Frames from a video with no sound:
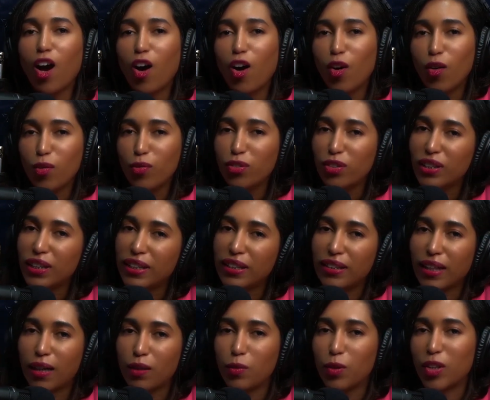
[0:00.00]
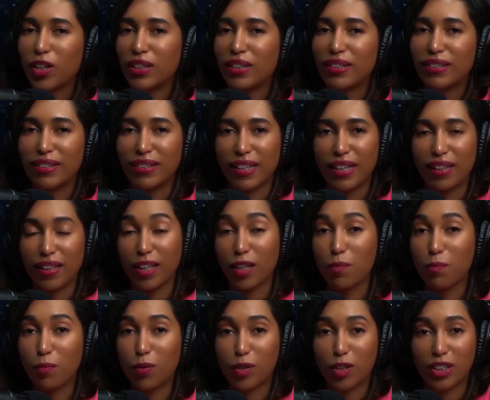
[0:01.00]
Hopefully now you understand the
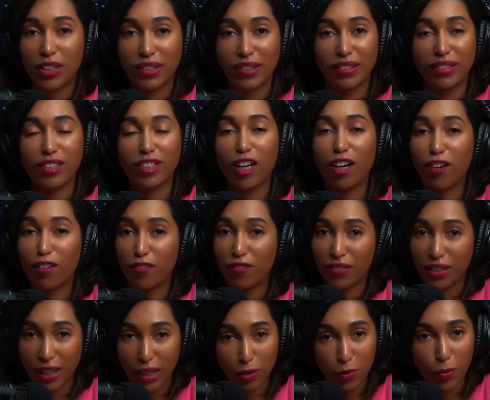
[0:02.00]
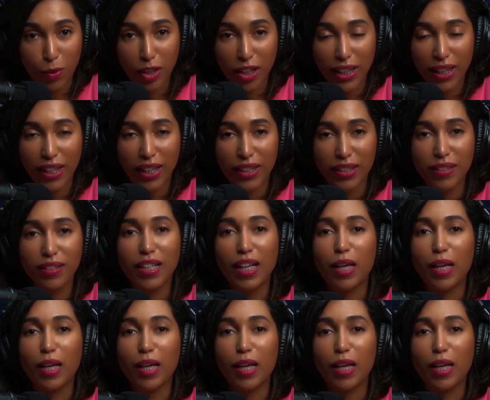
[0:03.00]
importance of networking,